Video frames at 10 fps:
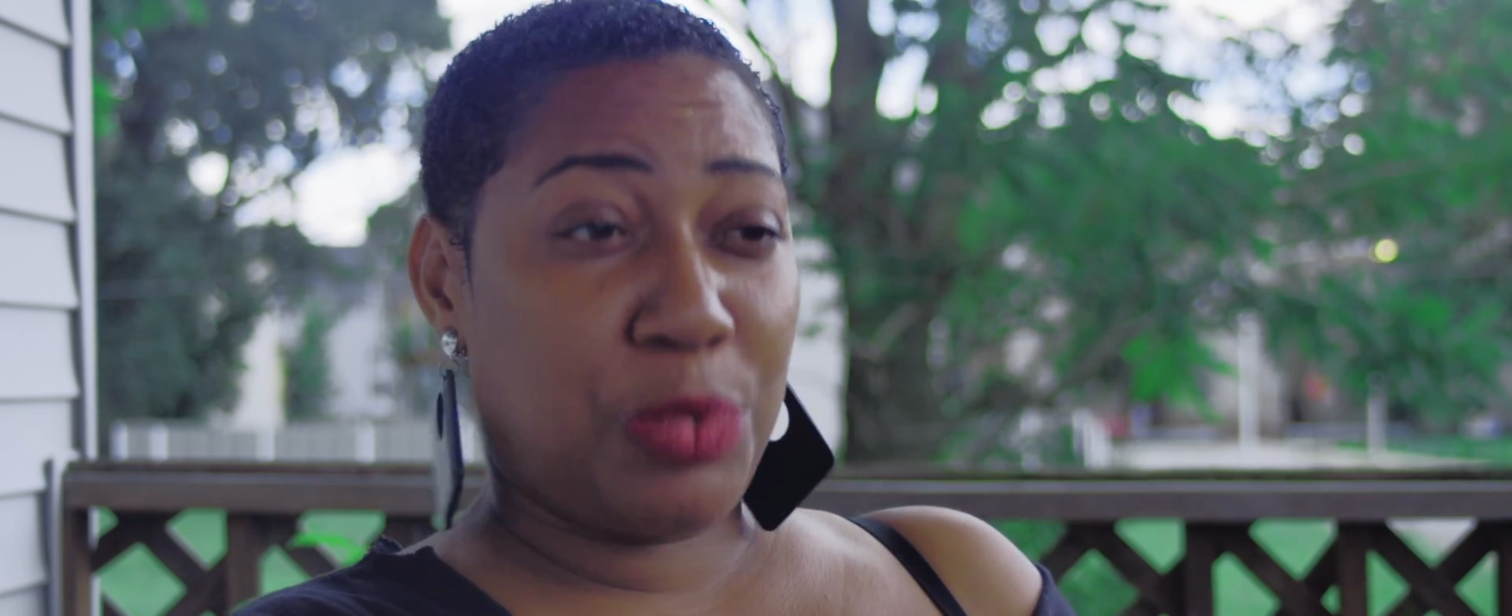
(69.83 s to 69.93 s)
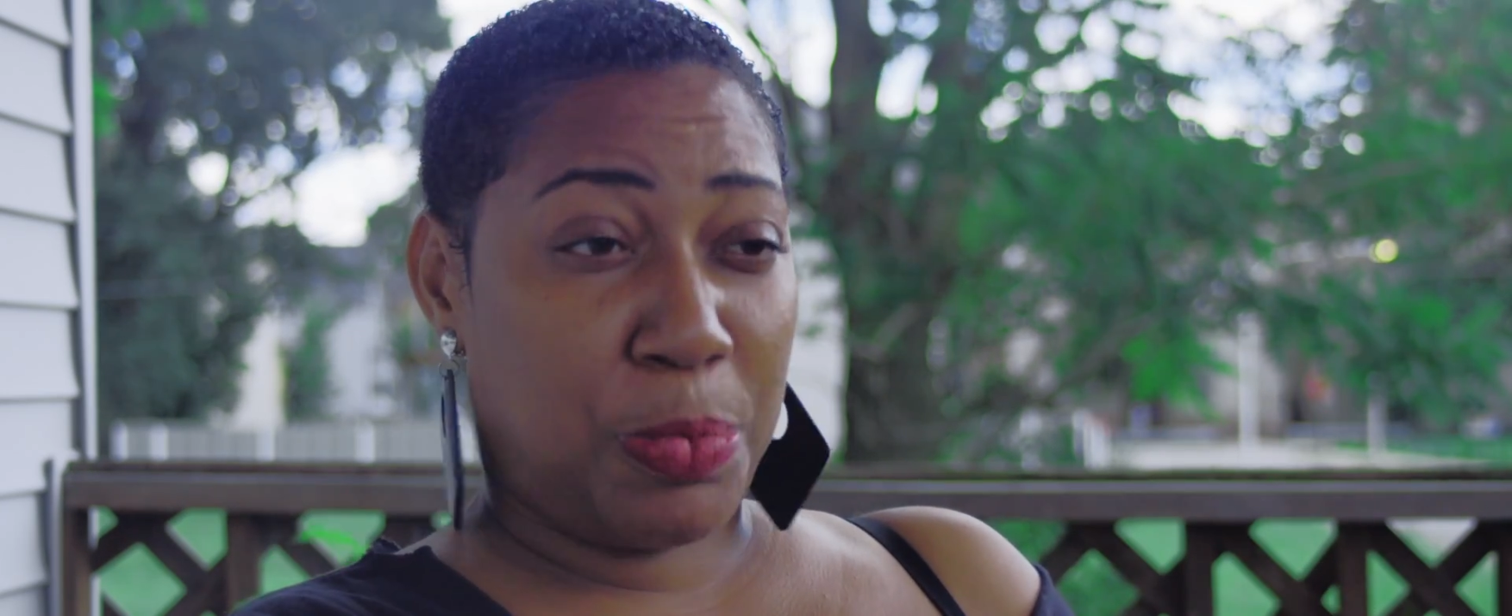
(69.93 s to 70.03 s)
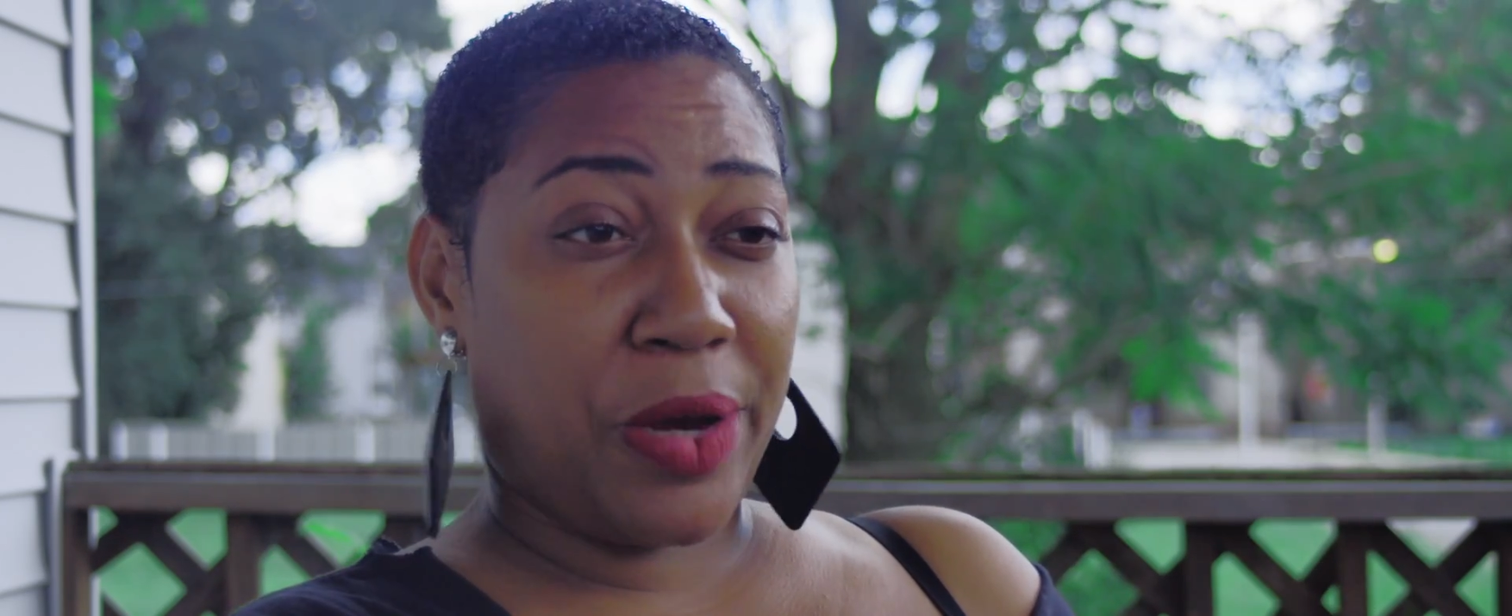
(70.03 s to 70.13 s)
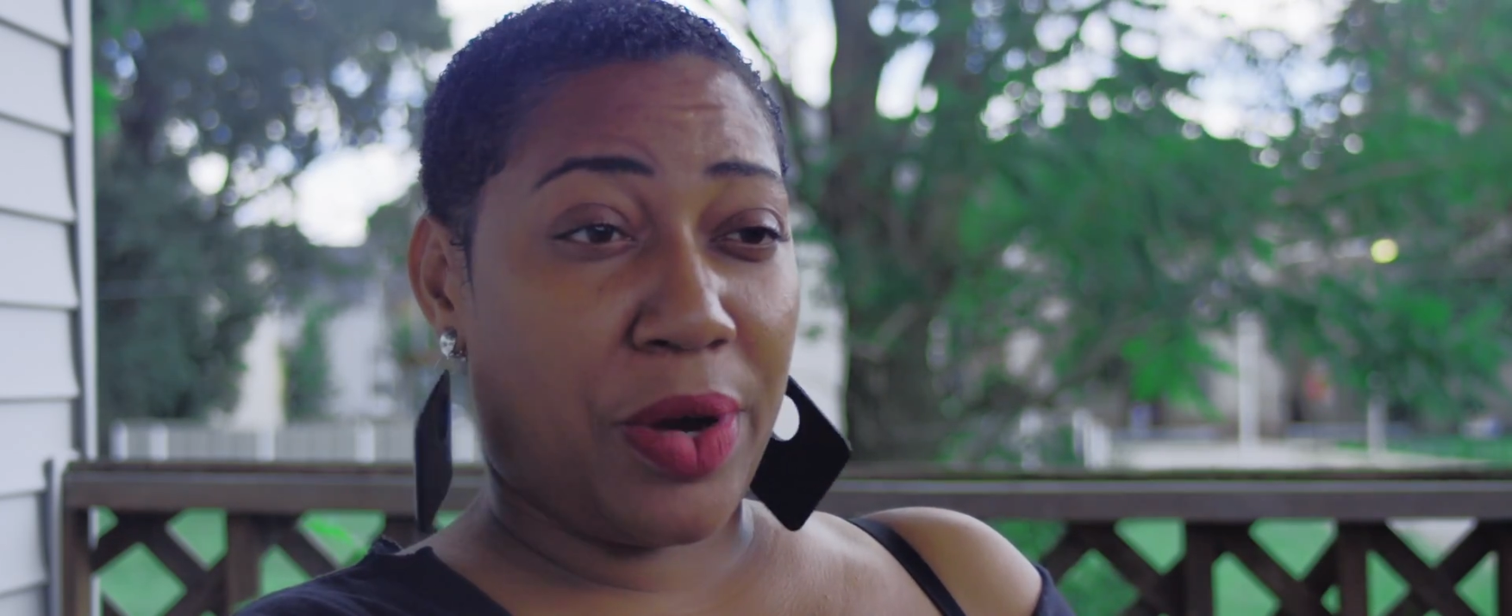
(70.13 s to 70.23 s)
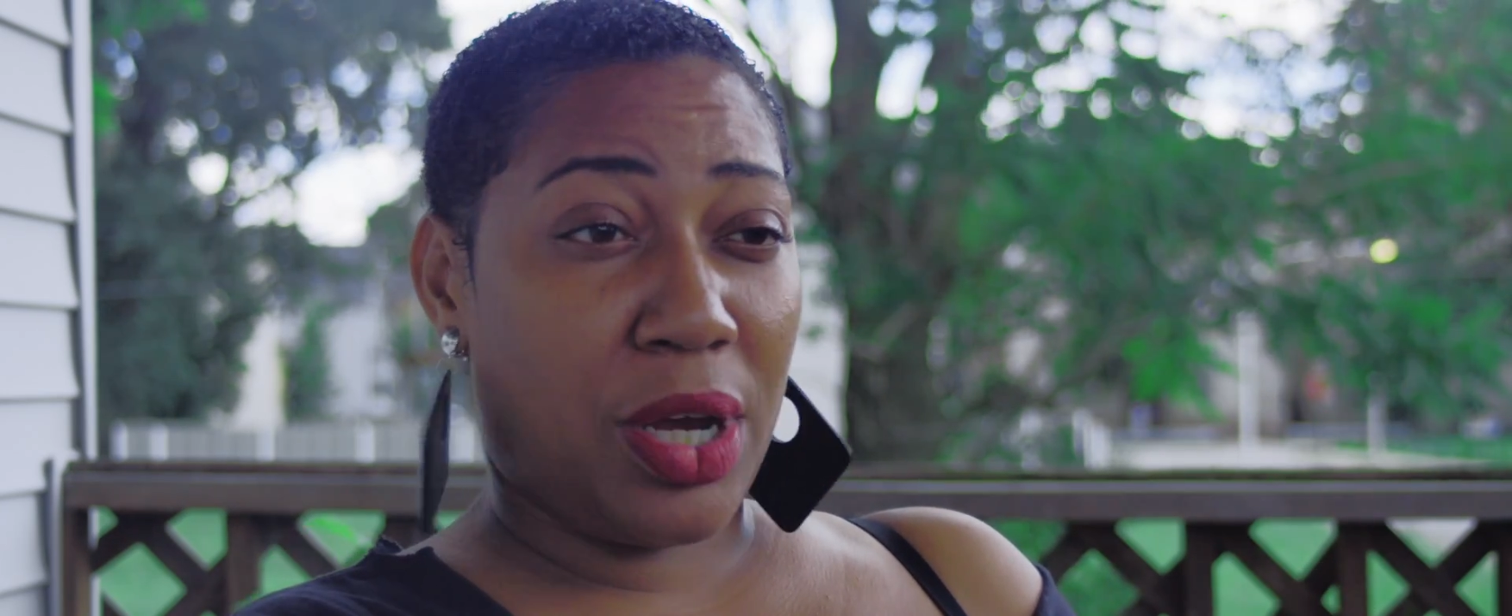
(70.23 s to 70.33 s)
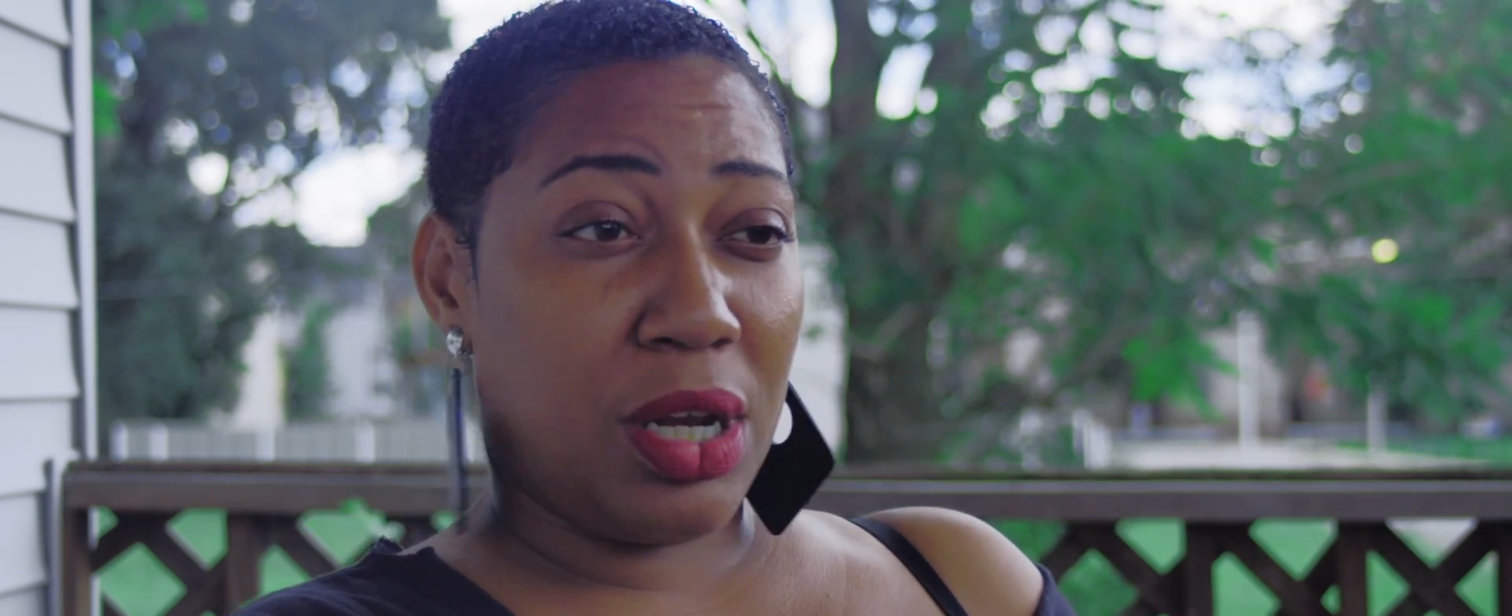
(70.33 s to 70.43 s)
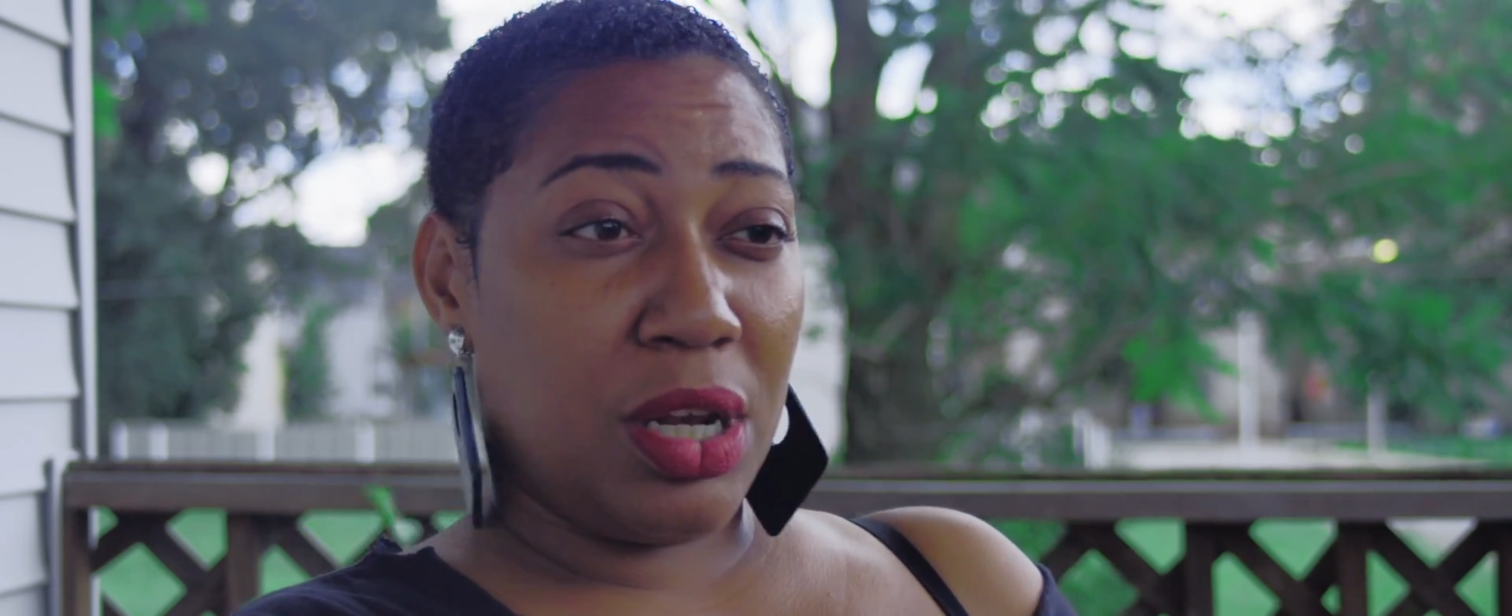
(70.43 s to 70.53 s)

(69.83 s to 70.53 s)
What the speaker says: spirit.